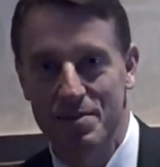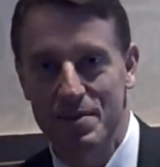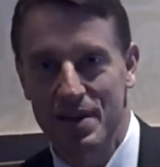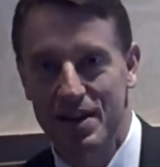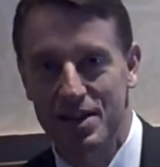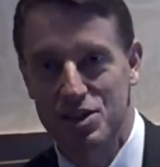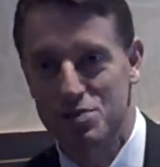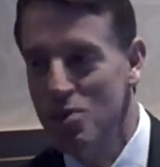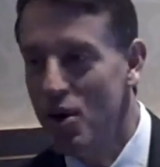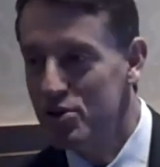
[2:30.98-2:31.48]

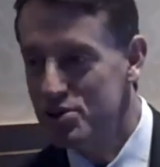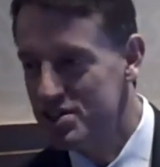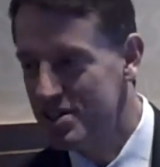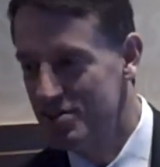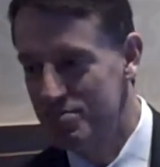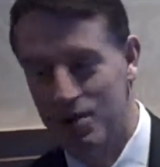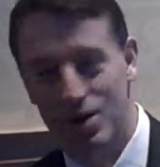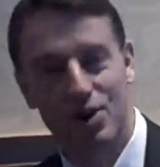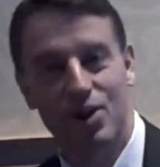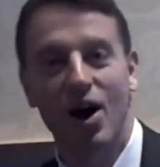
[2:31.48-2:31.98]
because most
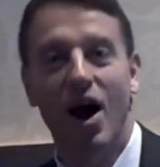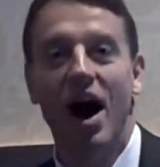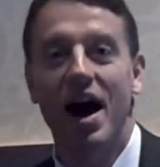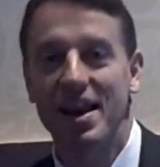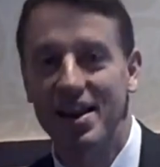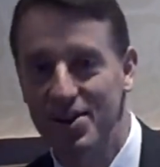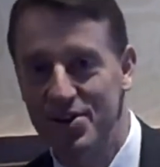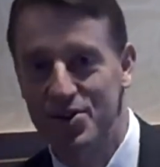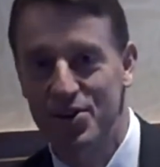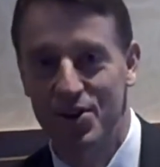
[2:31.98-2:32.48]
of them are
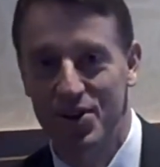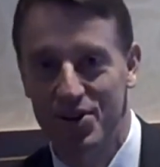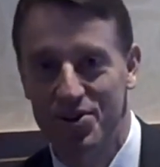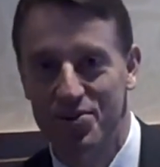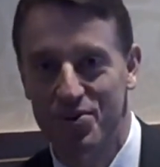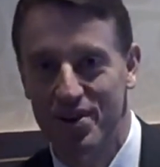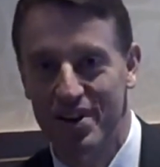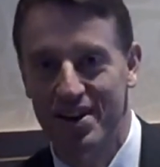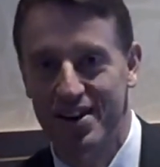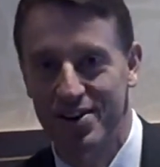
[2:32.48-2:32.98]
gone in 2 to
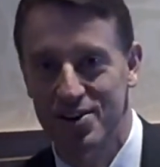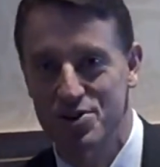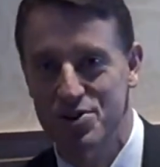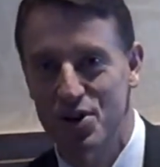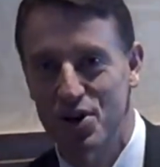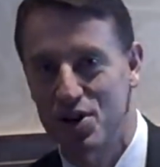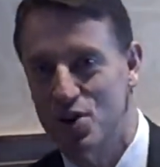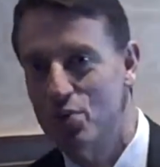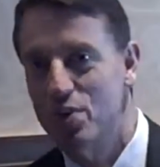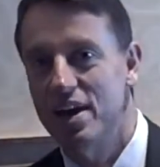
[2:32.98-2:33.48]
3 years.
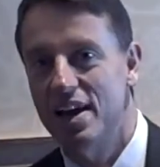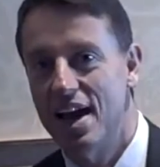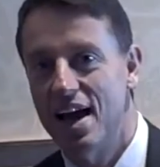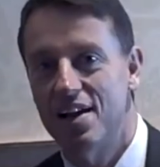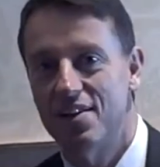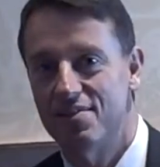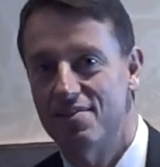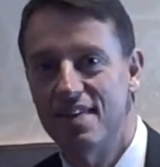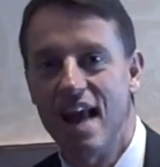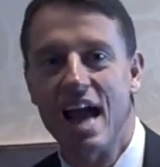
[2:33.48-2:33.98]
You weed
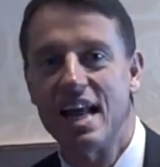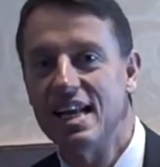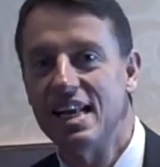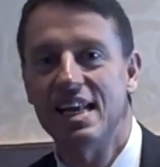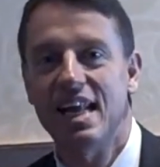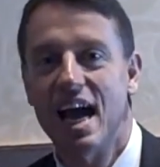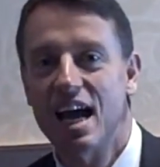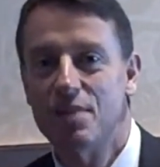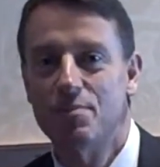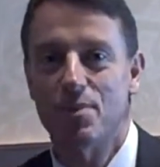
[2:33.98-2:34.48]
out
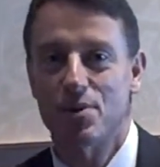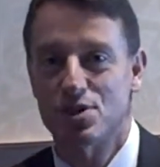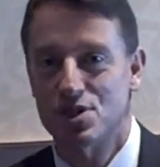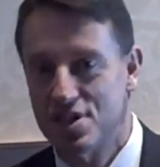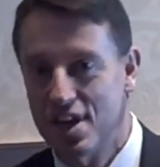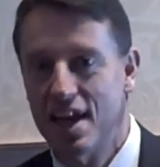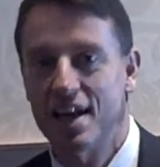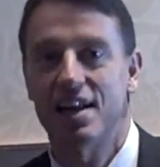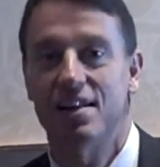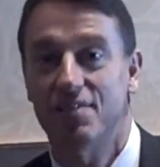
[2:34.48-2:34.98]

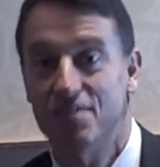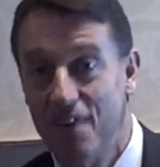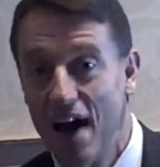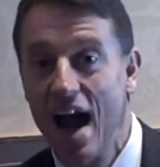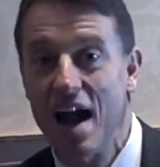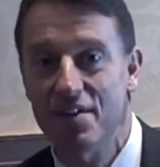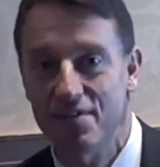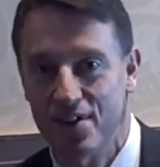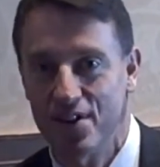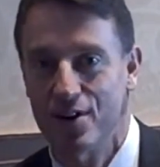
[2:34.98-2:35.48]
99% in
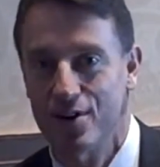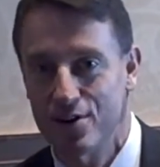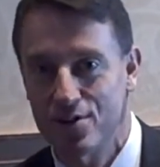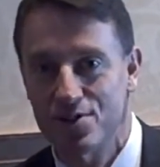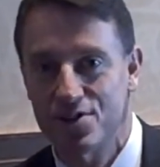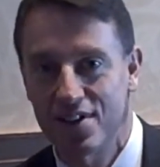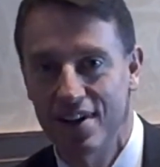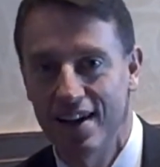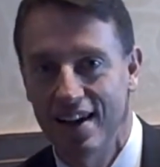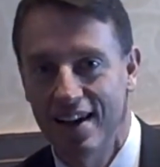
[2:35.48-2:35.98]
5
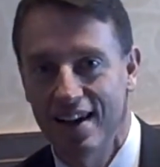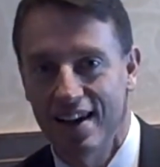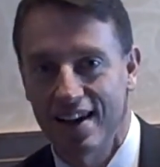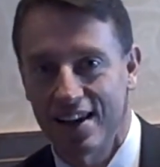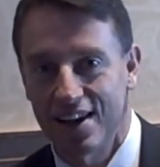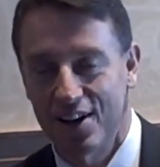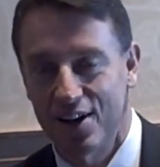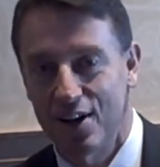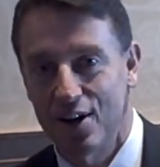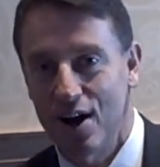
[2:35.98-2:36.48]
years.
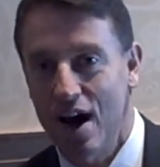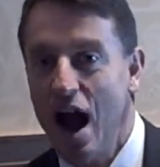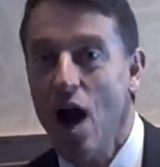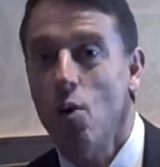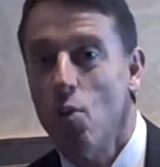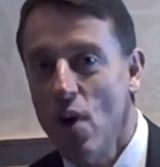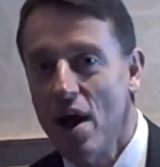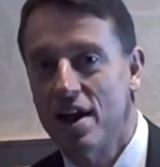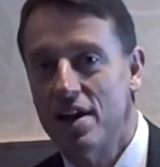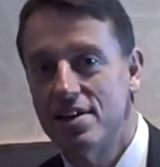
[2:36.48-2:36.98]

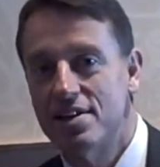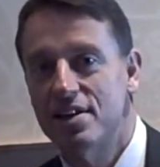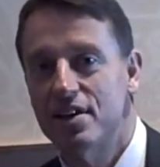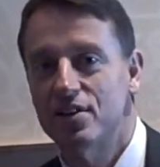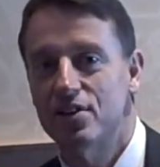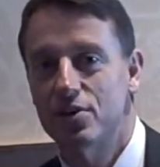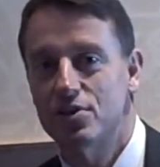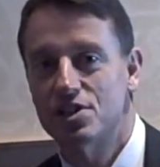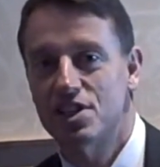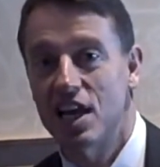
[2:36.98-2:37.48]
I waited
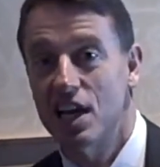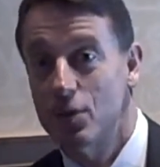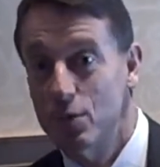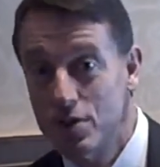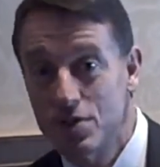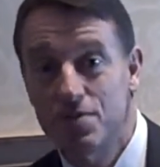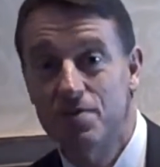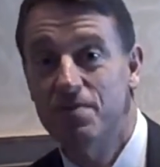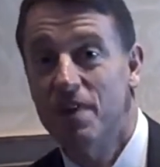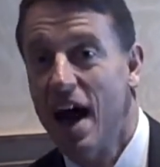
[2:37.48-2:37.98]
till New Skin
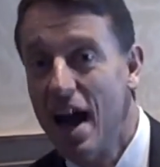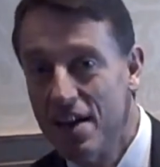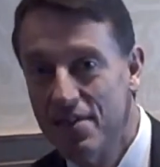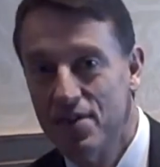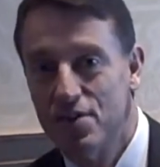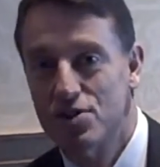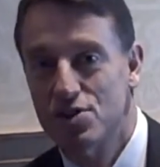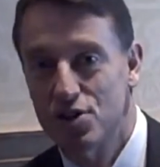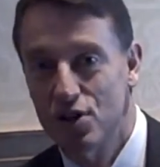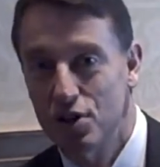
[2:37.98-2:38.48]
was
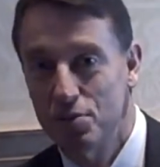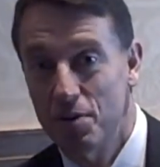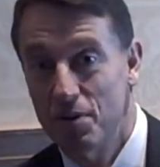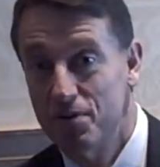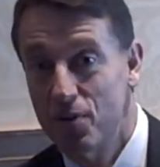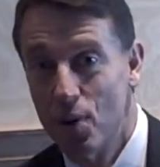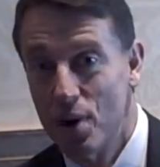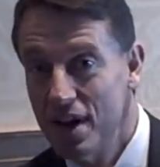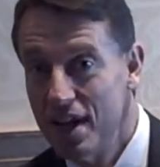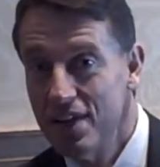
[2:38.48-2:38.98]
5 years old
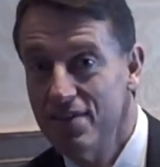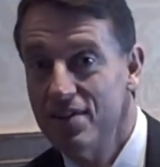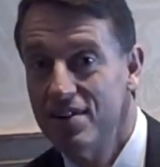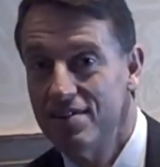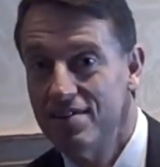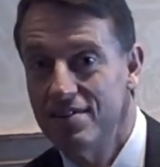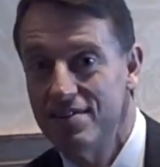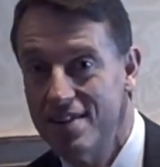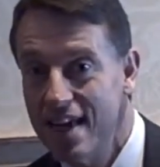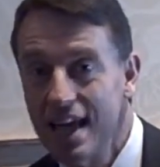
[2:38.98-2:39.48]
before I'd even
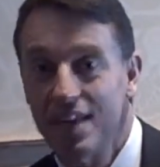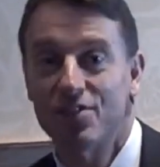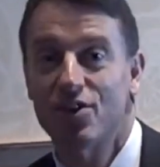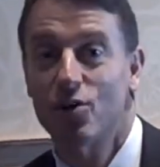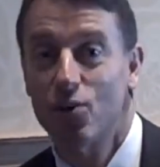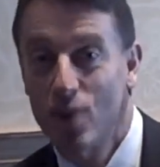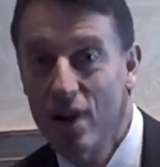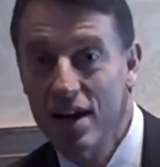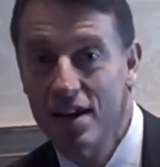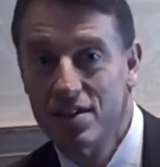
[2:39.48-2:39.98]
take
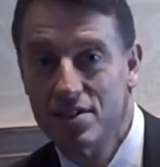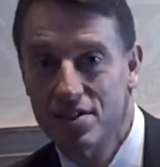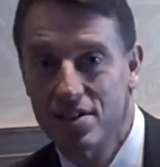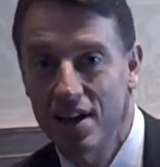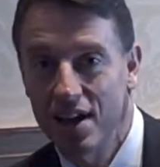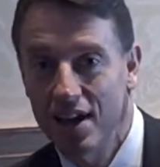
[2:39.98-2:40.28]
the risk.